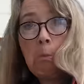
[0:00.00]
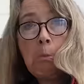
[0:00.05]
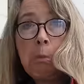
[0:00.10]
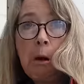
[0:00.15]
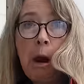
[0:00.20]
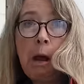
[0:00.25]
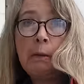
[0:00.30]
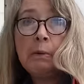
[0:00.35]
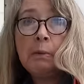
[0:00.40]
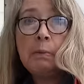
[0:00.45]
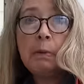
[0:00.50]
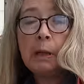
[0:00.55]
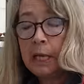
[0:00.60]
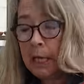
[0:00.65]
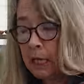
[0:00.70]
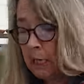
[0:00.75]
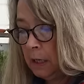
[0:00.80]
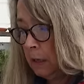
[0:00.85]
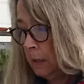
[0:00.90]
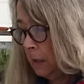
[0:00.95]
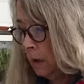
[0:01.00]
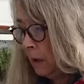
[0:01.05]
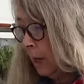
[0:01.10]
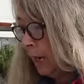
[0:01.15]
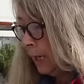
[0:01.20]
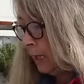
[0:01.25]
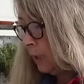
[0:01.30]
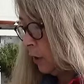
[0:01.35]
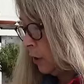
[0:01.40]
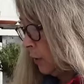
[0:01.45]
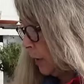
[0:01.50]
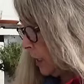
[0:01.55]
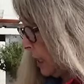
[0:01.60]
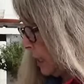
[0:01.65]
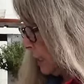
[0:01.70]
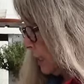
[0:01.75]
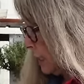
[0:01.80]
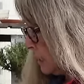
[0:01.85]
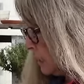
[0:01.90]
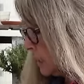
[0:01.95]
Probably. I could go
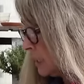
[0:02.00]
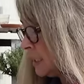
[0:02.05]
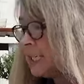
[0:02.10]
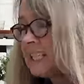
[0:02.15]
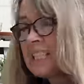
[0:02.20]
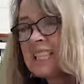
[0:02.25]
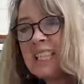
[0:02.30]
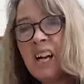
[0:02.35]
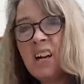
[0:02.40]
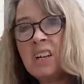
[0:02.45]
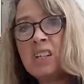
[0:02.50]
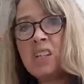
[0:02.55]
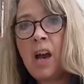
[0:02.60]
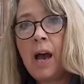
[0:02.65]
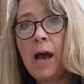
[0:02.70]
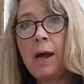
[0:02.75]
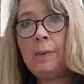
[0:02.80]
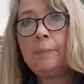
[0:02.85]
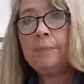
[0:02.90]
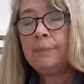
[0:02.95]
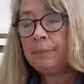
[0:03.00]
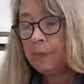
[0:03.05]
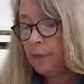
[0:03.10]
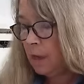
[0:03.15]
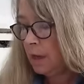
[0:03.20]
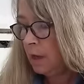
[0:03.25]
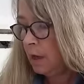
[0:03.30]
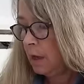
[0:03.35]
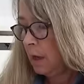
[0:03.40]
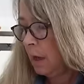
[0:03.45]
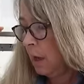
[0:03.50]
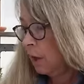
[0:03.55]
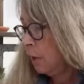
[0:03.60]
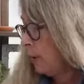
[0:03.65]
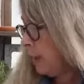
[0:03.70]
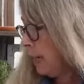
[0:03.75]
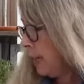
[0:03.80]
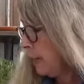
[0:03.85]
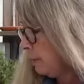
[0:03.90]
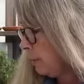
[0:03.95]
ahead, because since they sit on top, I'll go
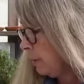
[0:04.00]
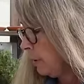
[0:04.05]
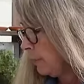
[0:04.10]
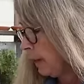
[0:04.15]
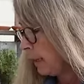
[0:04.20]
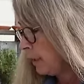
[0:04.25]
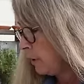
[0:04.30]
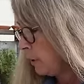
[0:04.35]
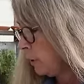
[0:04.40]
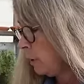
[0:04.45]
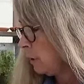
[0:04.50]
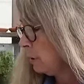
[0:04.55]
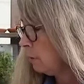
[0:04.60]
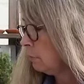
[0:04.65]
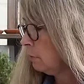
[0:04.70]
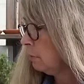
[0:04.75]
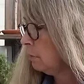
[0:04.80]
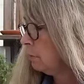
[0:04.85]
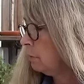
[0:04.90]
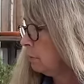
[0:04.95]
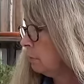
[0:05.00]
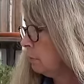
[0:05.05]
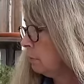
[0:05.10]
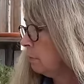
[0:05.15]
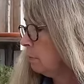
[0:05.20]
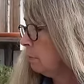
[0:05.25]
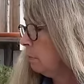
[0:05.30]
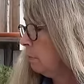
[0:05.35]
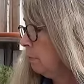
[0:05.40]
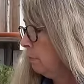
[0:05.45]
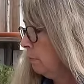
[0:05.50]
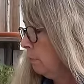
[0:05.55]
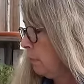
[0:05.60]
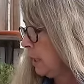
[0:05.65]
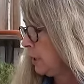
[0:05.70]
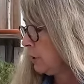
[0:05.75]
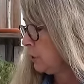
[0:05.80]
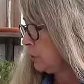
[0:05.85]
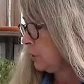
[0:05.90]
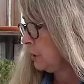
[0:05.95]
ahead and put them. I know the
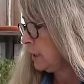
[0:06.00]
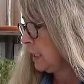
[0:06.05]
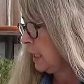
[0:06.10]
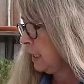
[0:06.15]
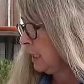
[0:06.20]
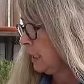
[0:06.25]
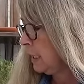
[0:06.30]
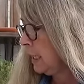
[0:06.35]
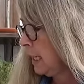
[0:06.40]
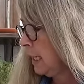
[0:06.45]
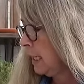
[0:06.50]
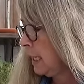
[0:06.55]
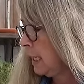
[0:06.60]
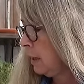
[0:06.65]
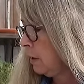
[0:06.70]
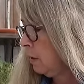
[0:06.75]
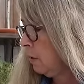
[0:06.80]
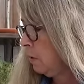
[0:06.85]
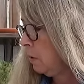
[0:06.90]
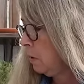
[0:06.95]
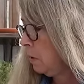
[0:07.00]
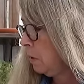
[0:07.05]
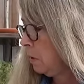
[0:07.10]
bugs are dead in that now.